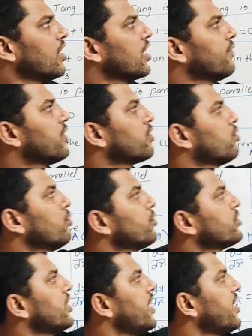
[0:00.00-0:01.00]
If the two
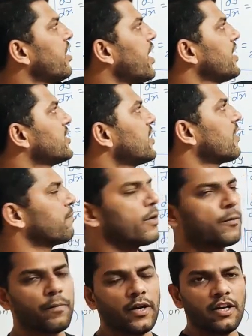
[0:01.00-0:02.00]
straight lines are
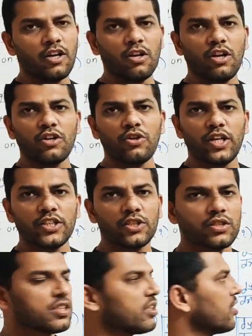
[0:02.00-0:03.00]
perpendicular to each
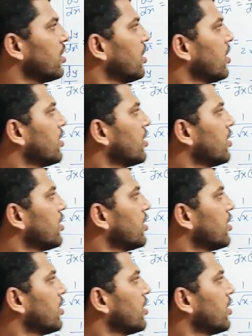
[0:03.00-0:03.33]
other,